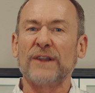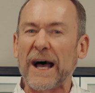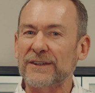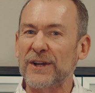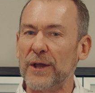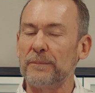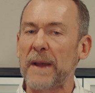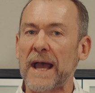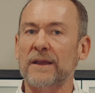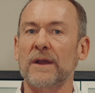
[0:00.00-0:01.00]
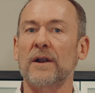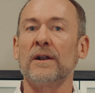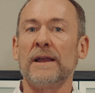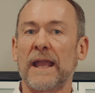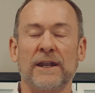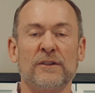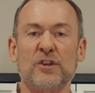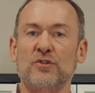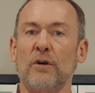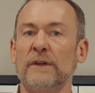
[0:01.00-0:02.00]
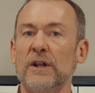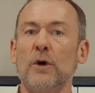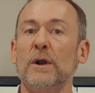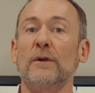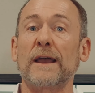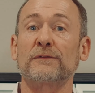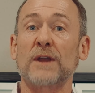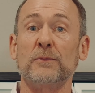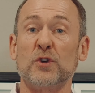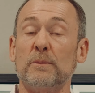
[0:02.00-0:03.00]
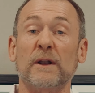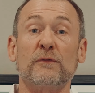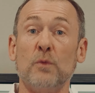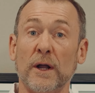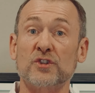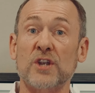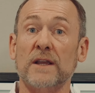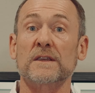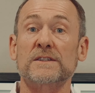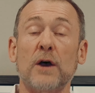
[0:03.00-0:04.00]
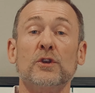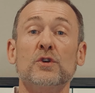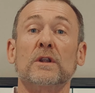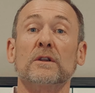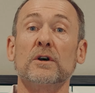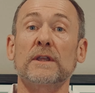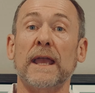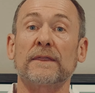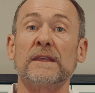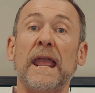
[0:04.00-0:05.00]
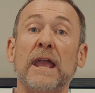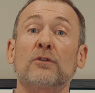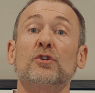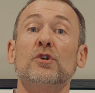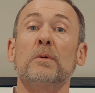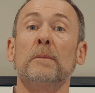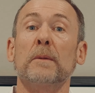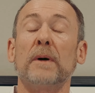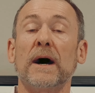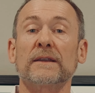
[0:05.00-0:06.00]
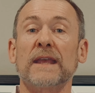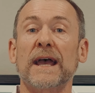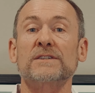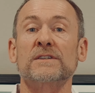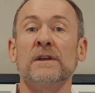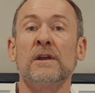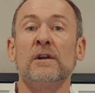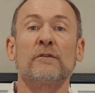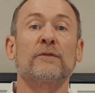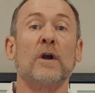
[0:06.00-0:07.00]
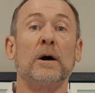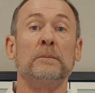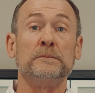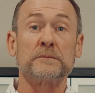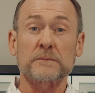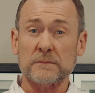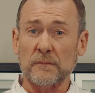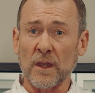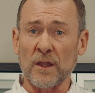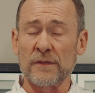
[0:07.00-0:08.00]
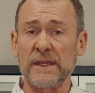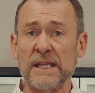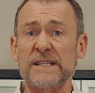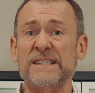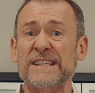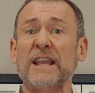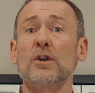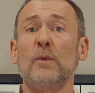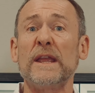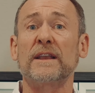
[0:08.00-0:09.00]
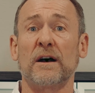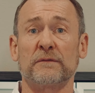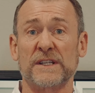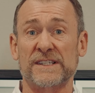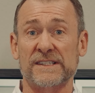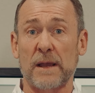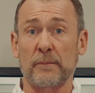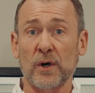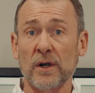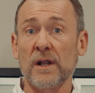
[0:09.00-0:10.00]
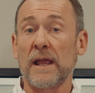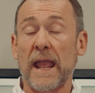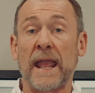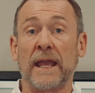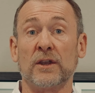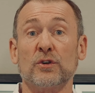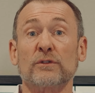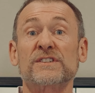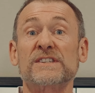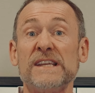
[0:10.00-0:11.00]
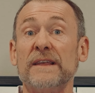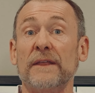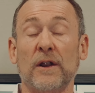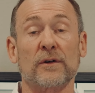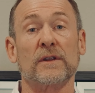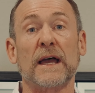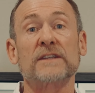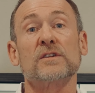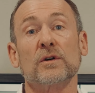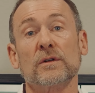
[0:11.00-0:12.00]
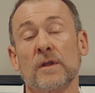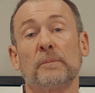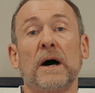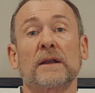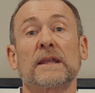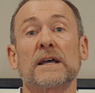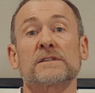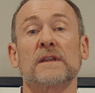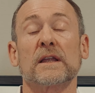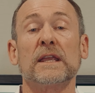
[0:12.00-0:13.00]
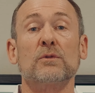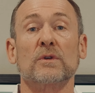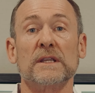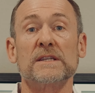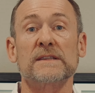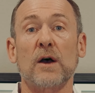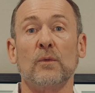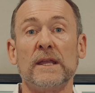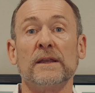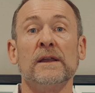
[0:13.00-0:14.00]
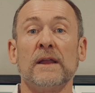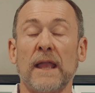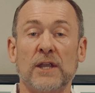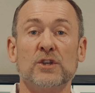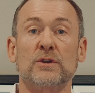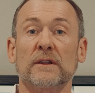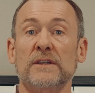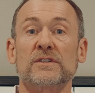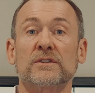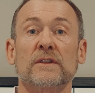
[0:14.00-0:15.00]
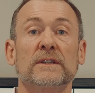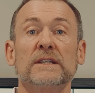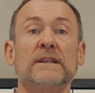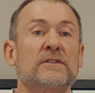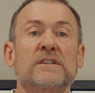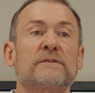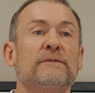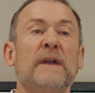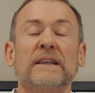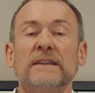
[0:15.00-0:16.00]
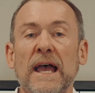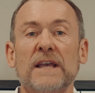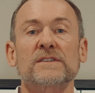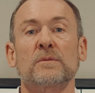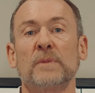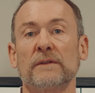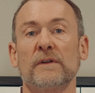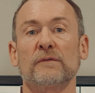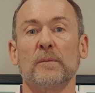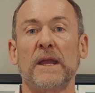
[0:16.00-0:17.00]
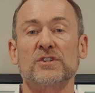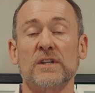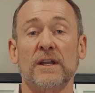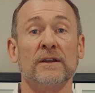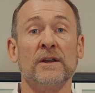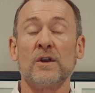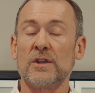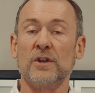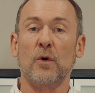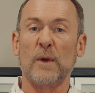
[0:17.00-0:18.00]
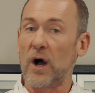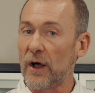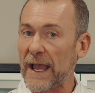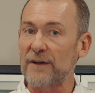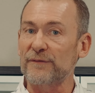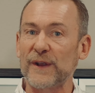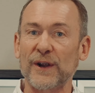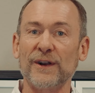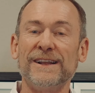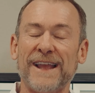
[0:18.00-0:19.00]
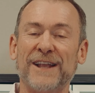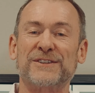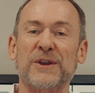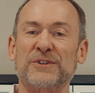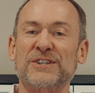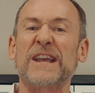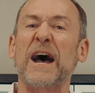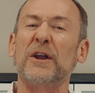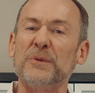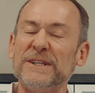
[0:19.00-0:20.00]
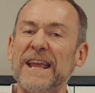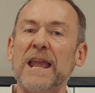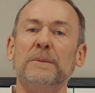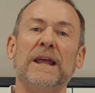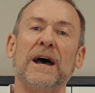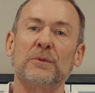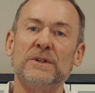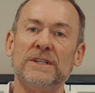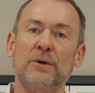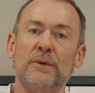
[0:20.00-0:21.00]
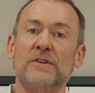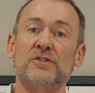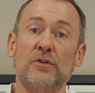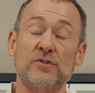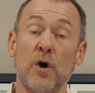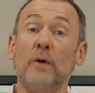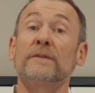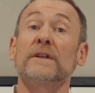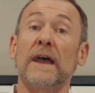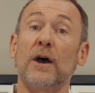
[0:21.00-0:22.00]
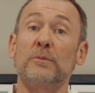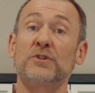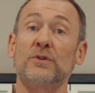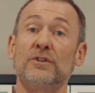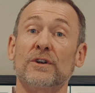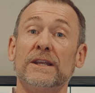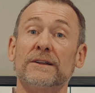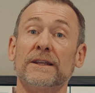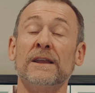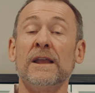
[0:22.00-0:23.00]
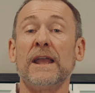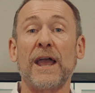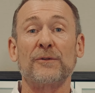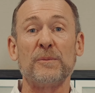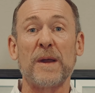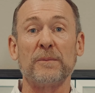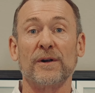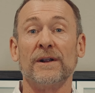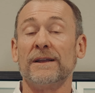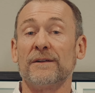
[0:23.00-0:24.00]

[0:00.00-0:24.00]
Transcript: a lot to unpack there, and in this short video, we don't have time to do, but if you want to check this out, you can look at the Andrew Huberman podcast from the second week of December, and you'll see that there. That's the, the podcast that he released that week and you can listen to the details. It's a fantastic bit of information. And, you know, we all have fear. And so it's just how do we tame it? How do we deal with it? So hopefully that helps you in your healing. And remember,